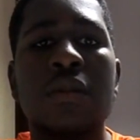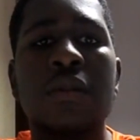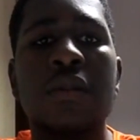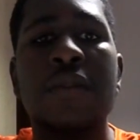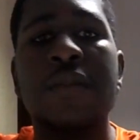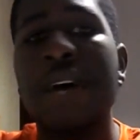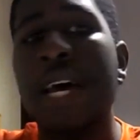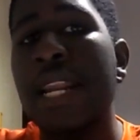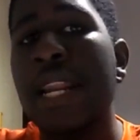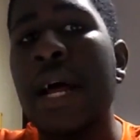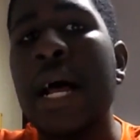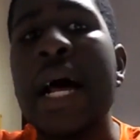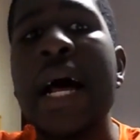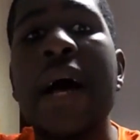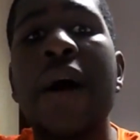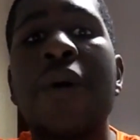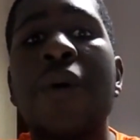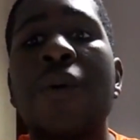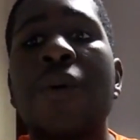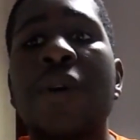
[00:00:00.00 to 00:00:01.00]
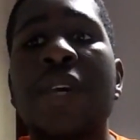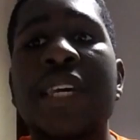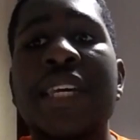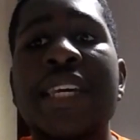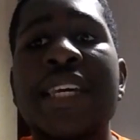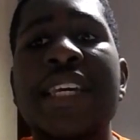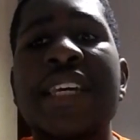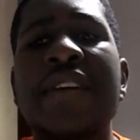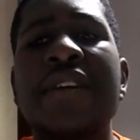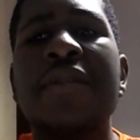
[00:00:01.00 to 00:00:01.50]
to find out how
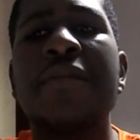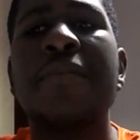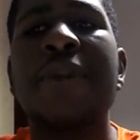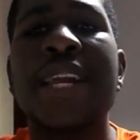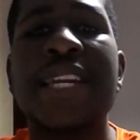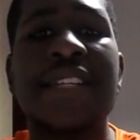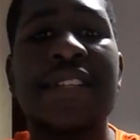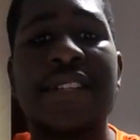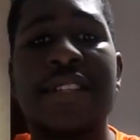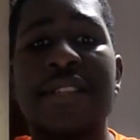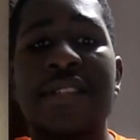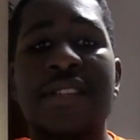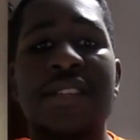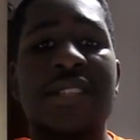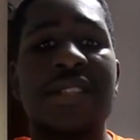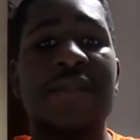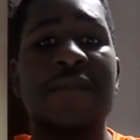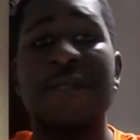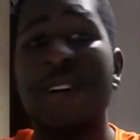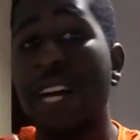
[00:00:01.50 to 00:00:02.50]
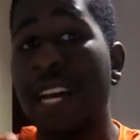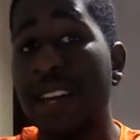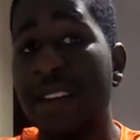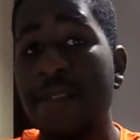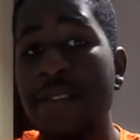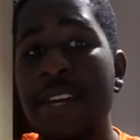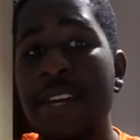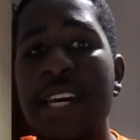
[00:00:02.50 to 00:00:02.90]
he manages to survive.